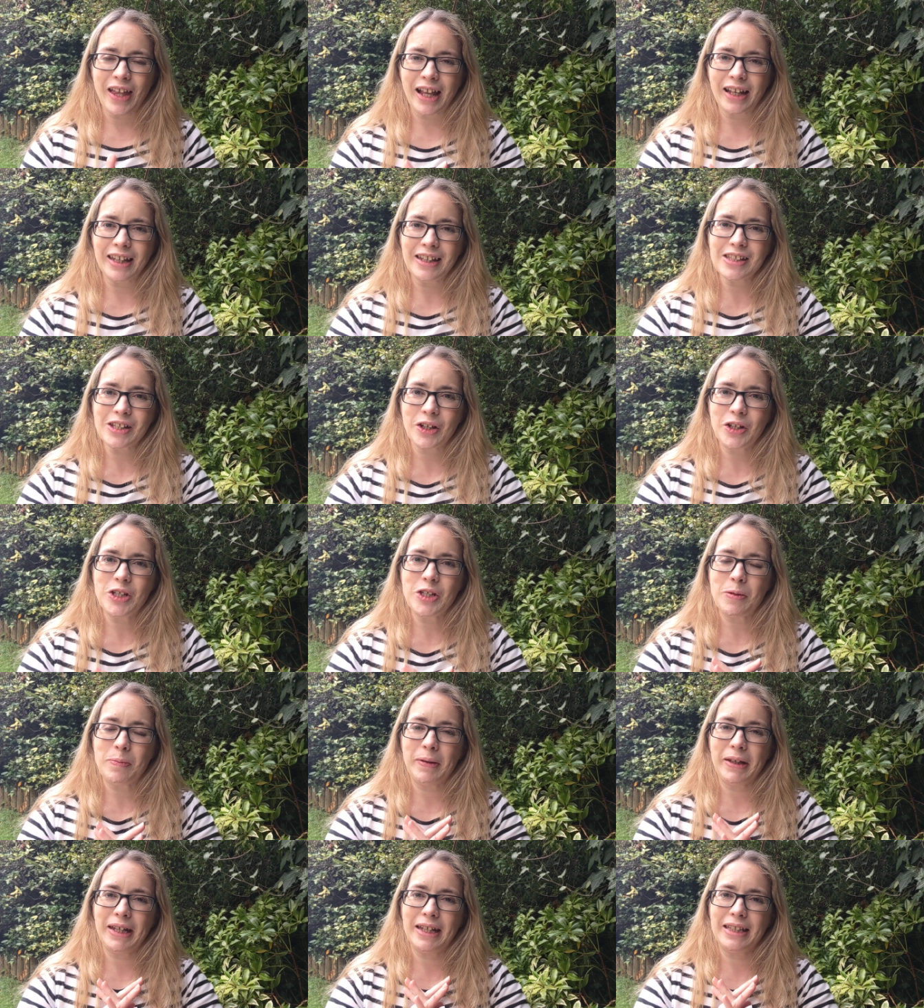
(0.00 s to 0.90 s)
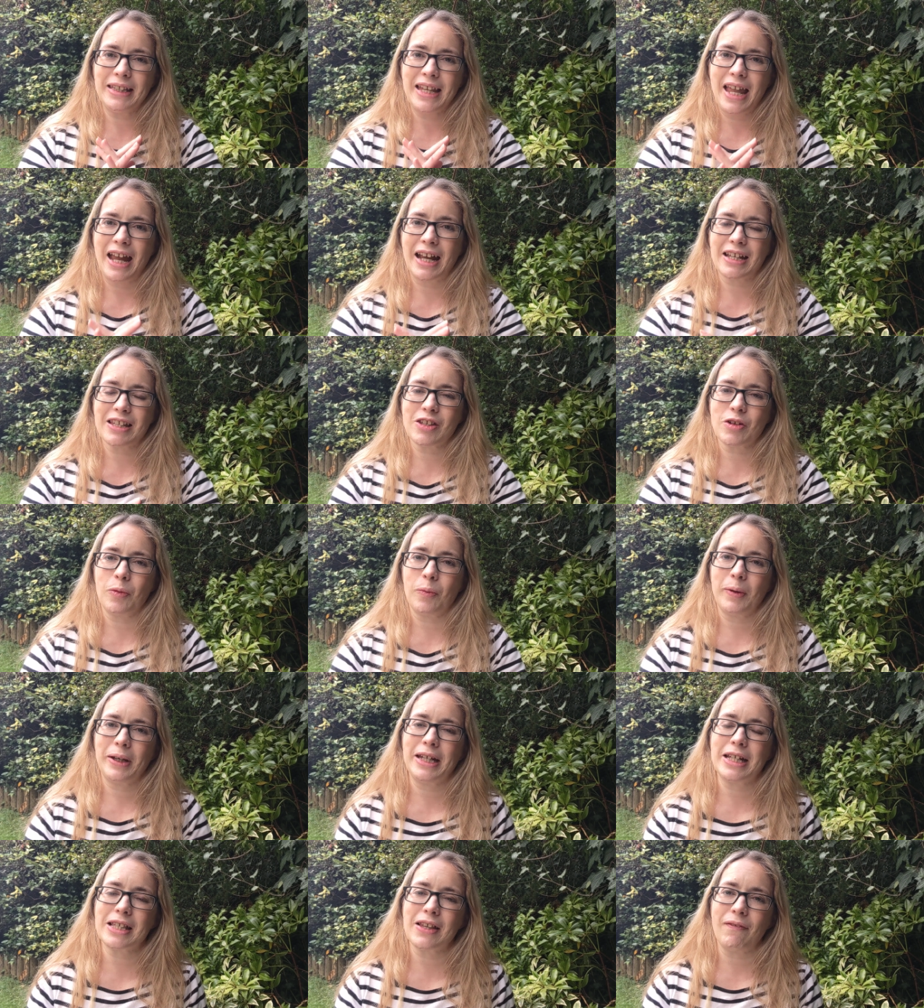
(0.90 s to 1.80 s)
That is going to be next
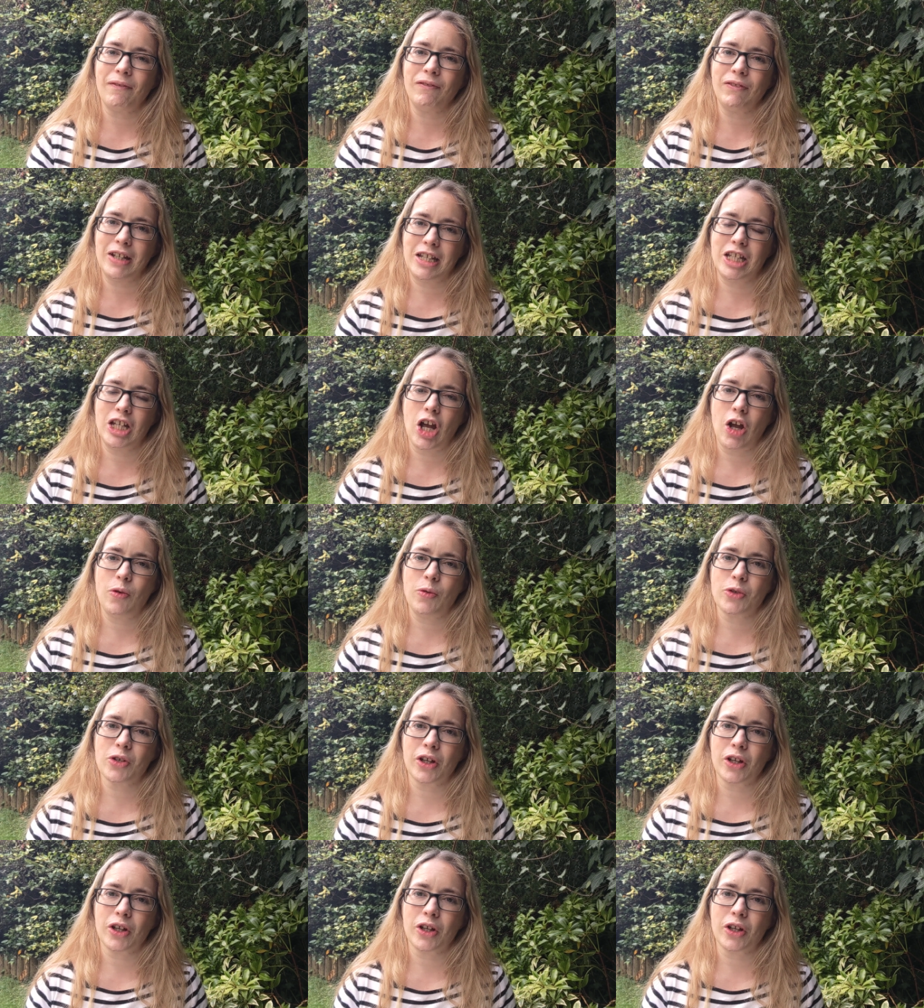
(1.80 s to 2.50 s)
week's video.